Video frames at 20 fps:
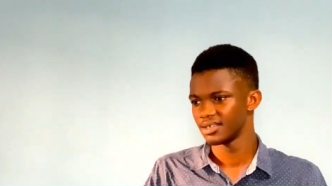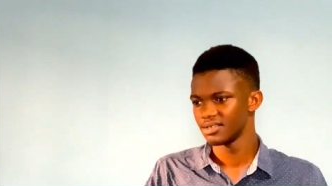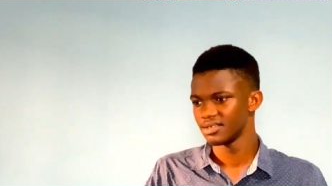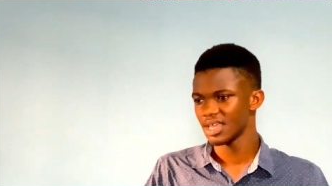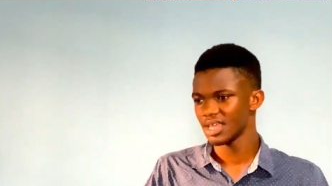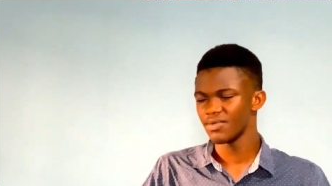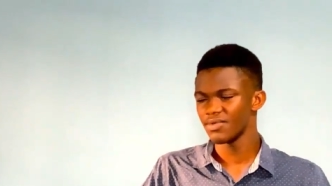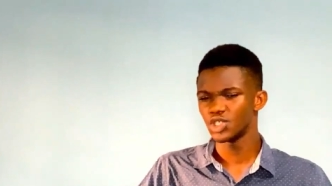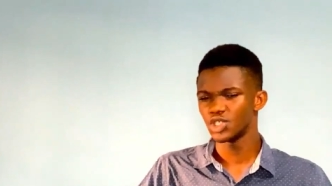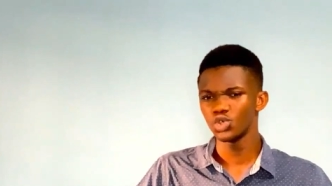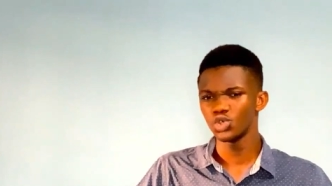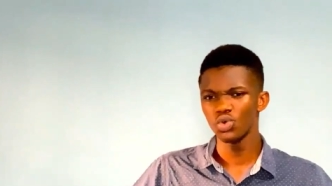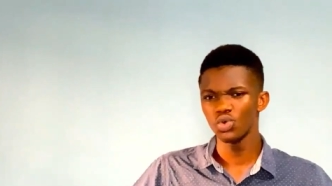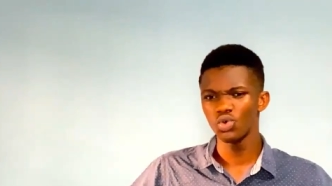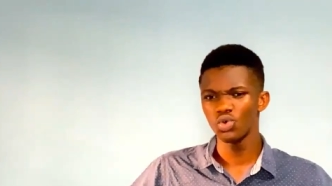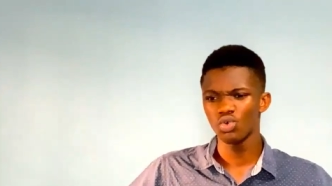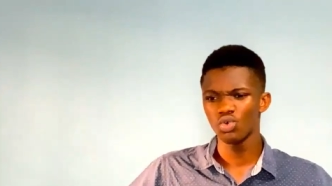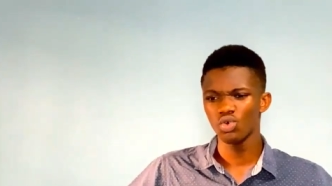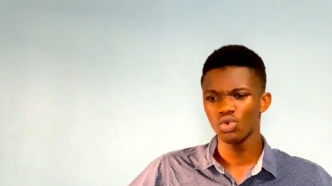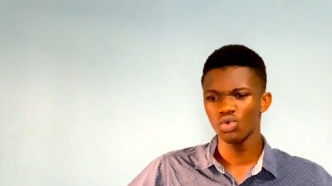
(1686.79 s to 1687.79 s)
that we should
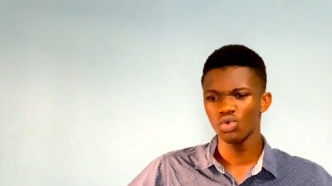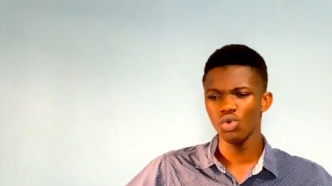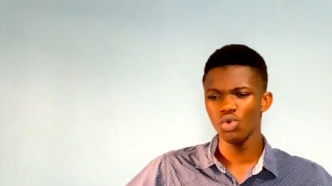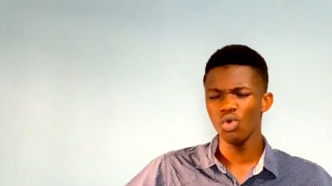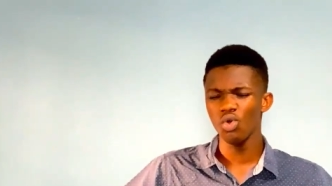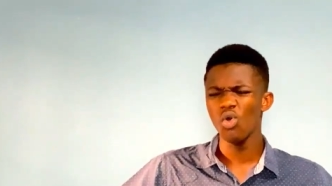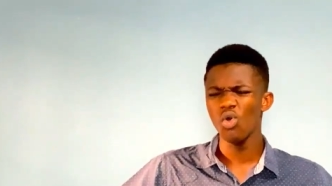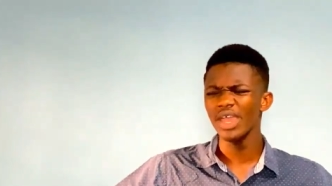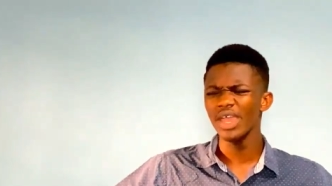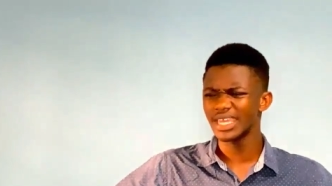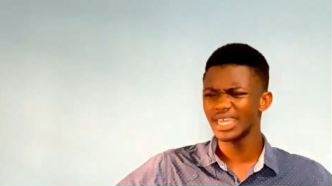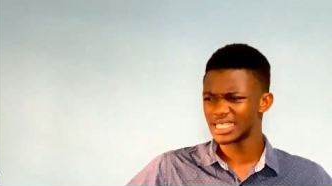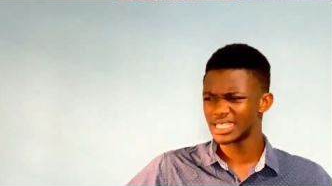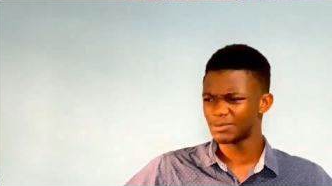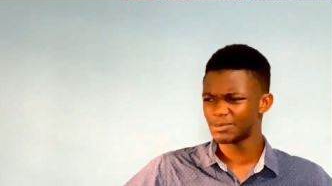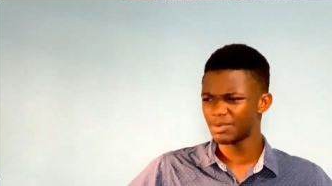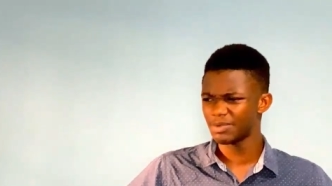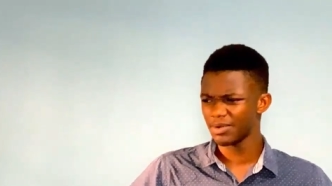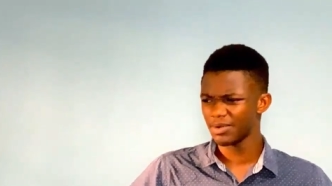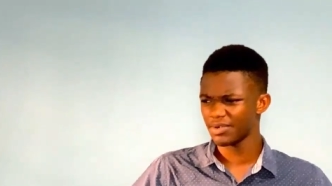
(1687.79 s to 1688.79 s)
grow in his
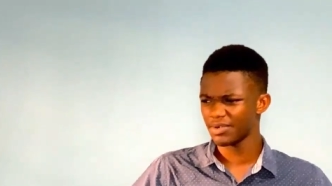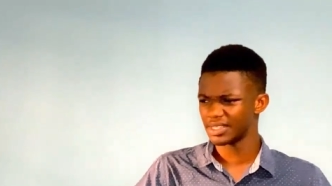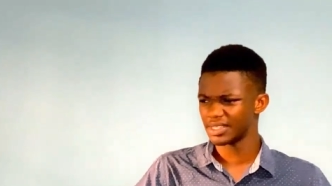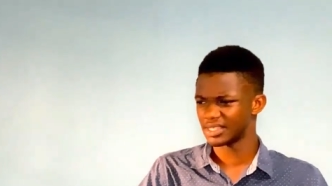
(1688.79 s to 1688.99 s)
spirit.